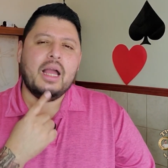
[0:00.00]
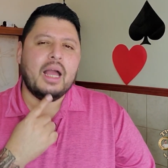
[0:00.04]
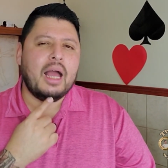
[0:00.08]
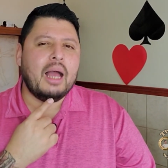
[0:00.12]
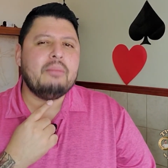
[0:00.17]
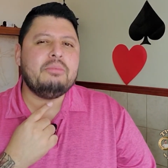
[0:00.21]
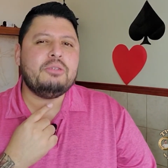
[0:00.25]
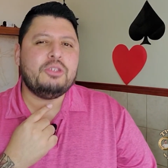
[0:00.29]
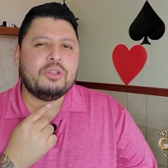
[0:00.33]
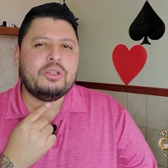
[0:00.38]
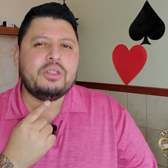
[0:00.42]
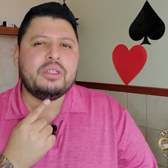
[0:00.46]

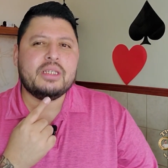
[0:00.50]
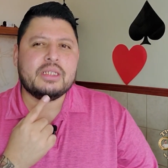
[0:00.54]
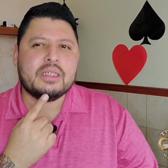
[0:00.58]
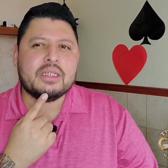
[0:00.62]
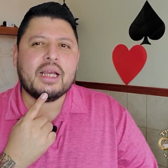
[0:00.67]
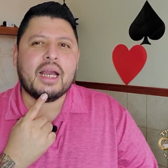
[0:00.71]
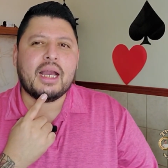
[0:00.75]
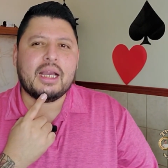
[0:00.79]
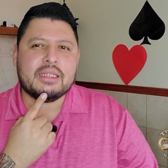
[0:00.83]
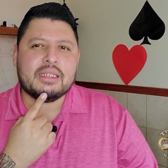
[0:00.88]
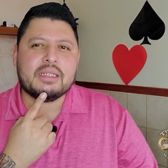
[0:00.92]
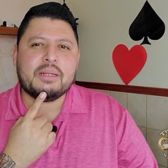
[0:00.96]
I'm sure these
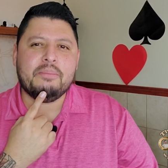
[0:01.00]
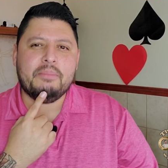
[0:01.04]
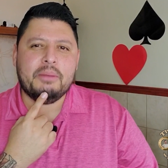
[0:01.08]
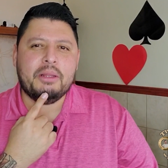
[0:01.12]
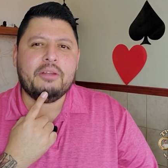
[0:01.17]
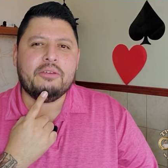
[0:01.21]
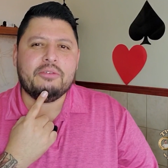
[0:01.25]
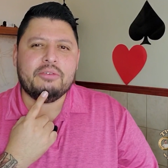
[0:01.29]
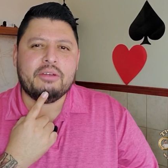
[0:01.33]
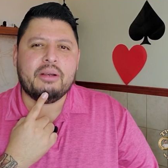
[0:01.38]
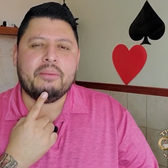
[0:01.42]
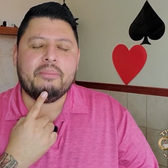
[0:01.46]
guys are
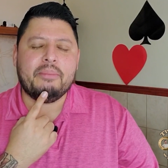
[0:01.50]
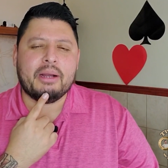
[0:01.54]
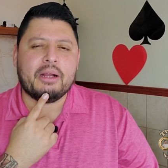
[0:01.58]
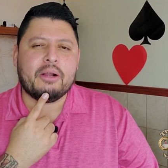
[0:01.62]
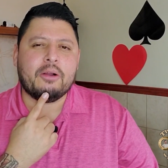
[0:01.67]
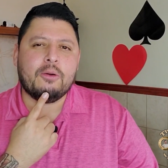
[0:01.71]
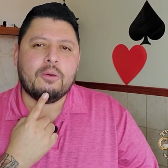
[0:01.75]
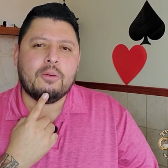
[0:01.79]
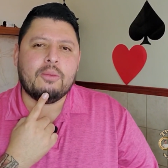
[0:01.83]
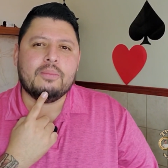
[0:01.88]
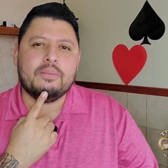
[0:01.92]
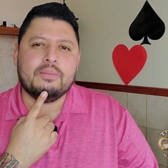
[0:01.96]
millionaires back
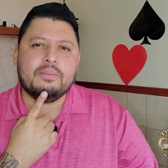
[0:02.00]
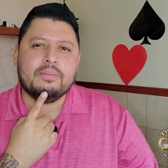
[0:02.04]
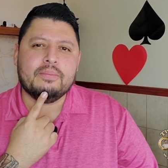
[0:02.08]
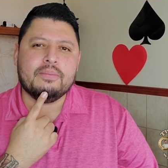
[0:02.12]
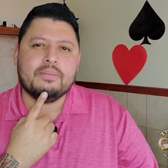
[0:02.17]
home.